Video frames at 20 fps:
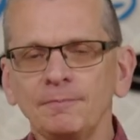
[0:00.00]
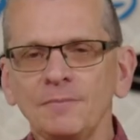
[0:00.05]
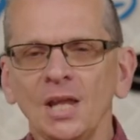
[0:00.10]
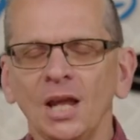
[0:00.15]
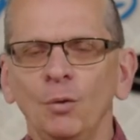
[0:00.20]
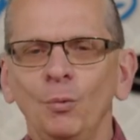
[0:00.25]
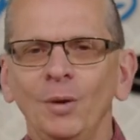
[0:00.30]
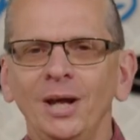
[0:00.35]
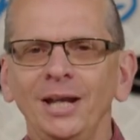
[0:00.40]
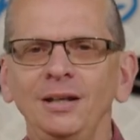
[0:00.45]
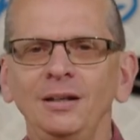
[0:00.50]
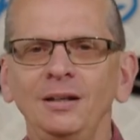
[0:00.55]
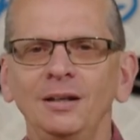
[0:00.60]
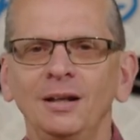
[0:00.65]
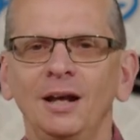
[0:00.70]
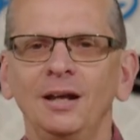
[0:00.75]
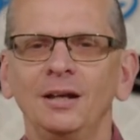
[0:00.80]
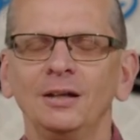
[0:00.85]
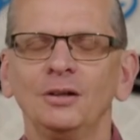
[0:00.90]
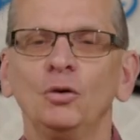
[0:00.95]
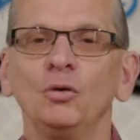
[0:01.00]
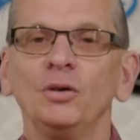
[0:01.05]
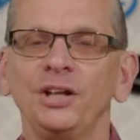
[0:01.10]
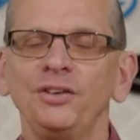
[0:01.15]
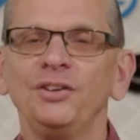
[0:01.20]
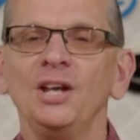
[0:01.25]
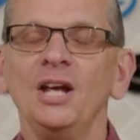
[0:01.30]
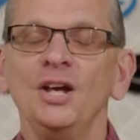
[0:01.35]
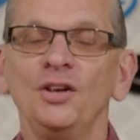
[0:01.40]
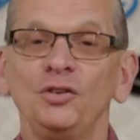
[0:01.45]
when God
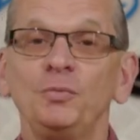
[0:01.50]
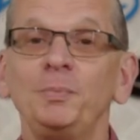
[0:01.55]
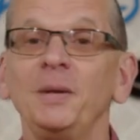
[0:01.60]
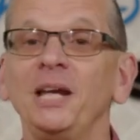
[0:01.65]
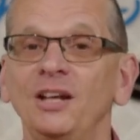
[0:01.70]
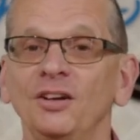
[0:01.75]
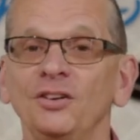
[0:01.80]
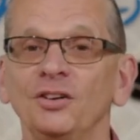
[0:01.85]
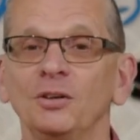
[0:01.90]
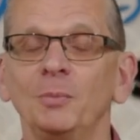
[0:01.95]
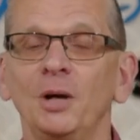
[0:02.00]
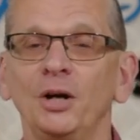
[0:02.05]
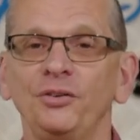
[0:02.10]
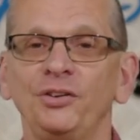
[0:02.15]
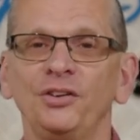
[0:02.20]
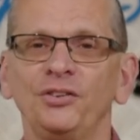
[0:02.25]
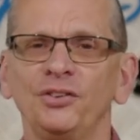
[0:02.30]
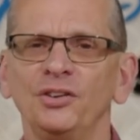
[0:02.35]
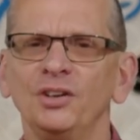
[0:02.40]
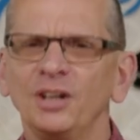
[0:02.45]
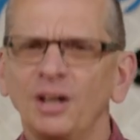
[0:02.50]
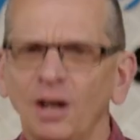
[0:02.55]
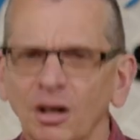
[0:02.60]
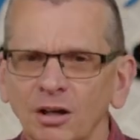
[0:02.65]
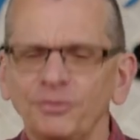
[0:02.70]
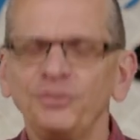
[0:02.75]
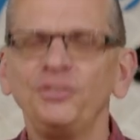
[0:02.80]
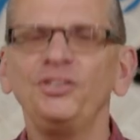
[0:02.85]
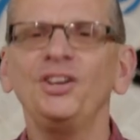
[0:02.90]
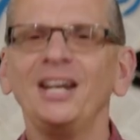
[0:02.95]
is speaking to Moses and kind
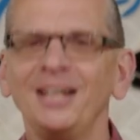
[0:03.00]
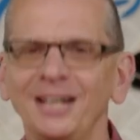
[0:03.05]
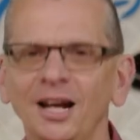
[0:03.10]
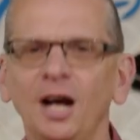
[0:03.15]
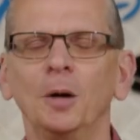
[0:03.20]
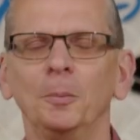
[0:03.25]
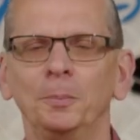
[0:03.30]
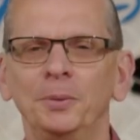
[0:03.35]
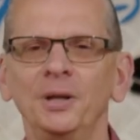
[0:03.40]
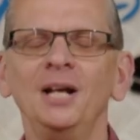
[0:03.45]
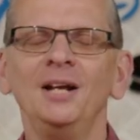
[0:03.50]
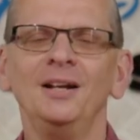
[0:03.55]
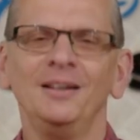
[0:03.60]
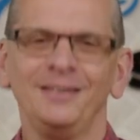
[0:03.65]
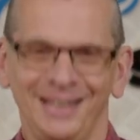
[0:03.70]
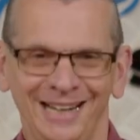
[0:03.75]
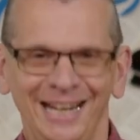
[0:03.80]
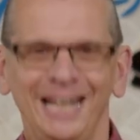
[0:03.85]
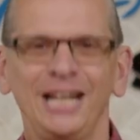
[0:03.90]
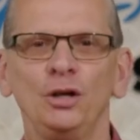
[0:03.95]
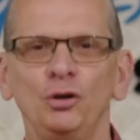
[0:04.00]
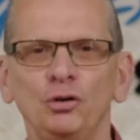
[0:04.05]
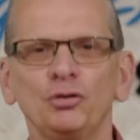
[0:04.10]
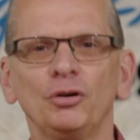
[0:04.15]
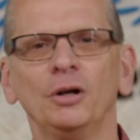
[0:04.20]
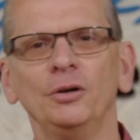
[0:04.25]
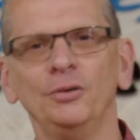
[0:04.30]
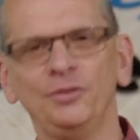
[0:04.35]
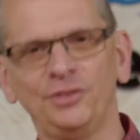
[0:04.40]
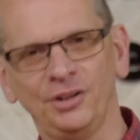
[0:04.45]
of setting up the
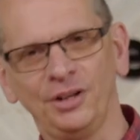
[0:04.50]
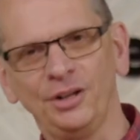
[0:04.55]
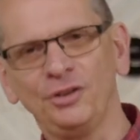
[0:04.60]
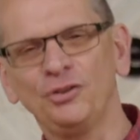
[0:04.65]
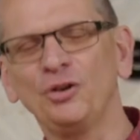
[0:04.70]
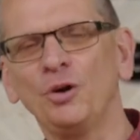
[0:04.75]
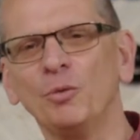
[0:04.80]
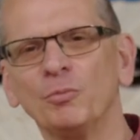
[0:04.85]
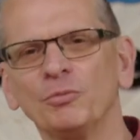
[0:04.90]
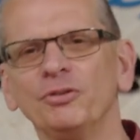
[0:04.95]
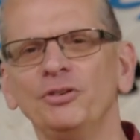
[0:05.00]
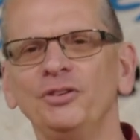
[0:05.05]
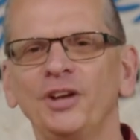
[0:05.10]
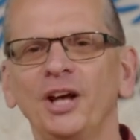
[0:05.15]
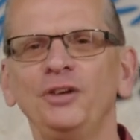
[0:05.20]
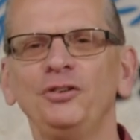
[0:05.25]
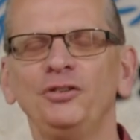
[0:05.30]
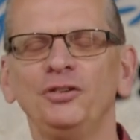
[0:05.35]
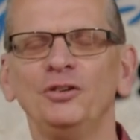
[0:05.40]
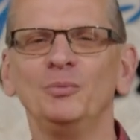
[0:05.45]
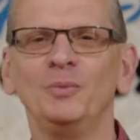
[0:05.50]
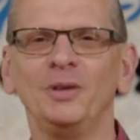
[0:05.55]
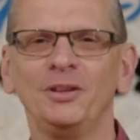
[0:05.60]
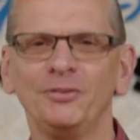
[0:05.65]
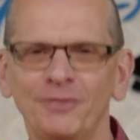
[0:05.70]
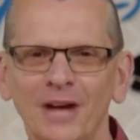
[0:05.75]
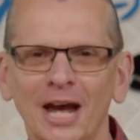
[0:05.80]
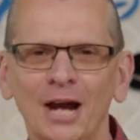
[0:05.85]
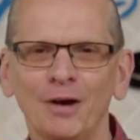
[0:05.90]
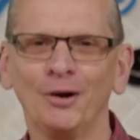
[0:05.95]
intro to this confrontation with
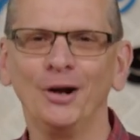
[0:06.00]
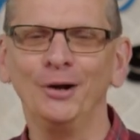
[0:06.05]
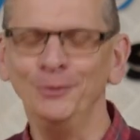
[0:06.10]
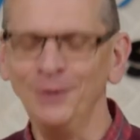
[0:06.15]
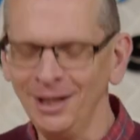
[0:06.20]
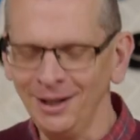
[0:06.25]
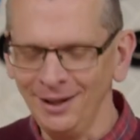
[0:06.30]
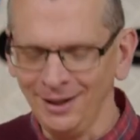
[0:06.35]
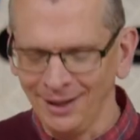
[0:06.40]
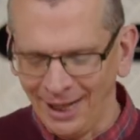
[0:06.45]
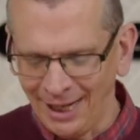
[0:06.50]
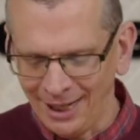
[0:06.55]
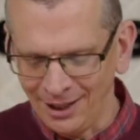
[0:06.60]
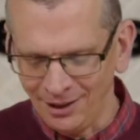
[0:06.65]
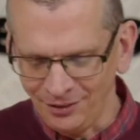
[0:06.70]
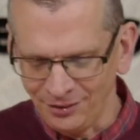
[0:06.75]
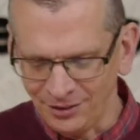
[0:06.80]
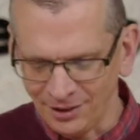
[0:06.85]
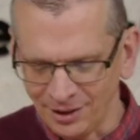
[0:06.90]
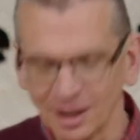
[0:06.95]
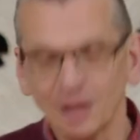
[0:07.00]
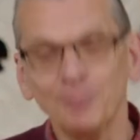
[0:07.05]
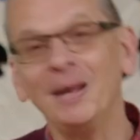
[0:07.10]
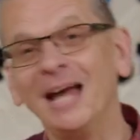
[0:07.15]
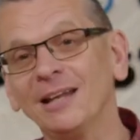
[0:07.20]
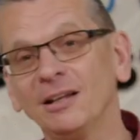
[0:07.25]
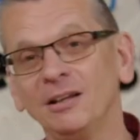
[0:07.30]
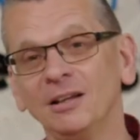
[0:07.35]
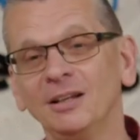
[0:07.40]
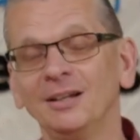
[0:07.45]
Pharaoh and the
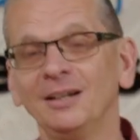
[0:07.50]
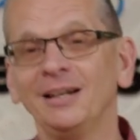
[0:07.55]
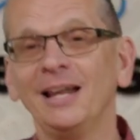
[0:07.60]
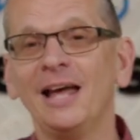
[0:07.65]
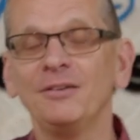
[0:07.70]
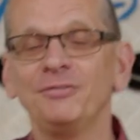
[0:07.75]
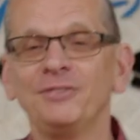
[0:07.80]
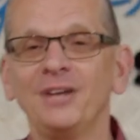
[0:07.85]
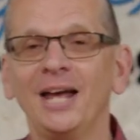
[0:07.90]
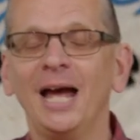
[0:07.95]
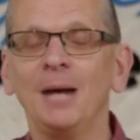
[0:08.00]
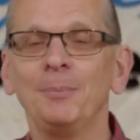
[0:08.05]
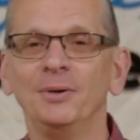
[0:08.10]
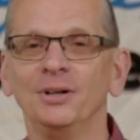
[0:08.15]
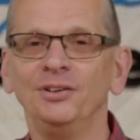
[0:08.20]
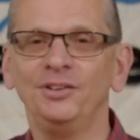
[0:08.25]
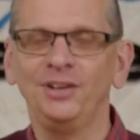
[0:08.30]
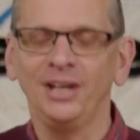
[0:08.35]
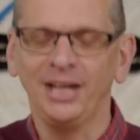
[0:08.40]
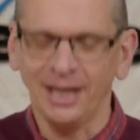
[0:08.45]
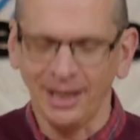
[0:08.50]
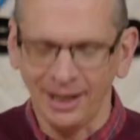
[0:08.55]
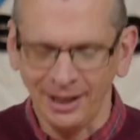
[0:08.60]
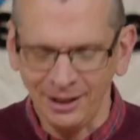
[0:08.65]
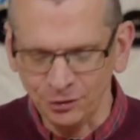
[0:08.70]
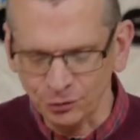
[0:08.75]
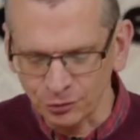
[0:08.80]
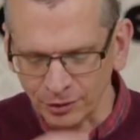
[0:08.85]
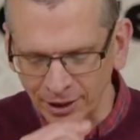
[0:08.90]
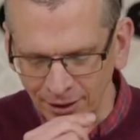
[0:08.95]
battle that will have to happen to get
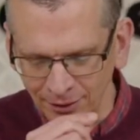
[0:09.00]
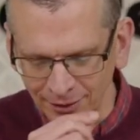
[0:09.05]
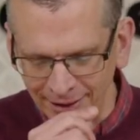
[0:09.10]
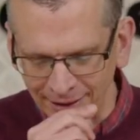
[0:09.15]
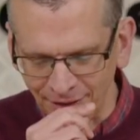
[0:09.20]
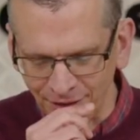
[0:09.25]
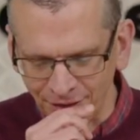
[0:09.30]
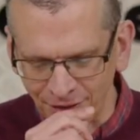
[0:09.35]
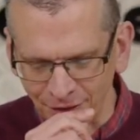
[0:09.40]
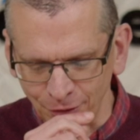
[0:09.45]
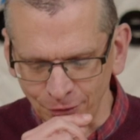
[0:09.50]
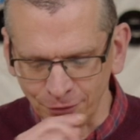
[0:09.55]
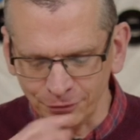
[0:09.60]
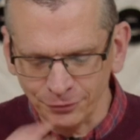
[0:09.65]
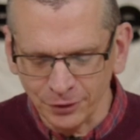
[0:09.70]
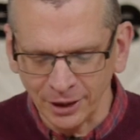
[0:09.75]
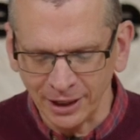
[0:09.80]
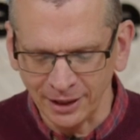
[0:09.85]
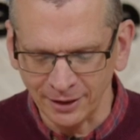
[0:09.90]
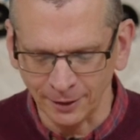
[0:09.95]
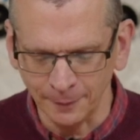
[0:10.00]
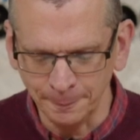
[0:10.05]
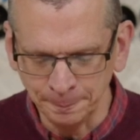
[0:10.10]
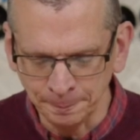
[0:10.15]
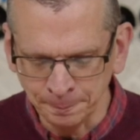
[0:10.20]
Israel into freedom,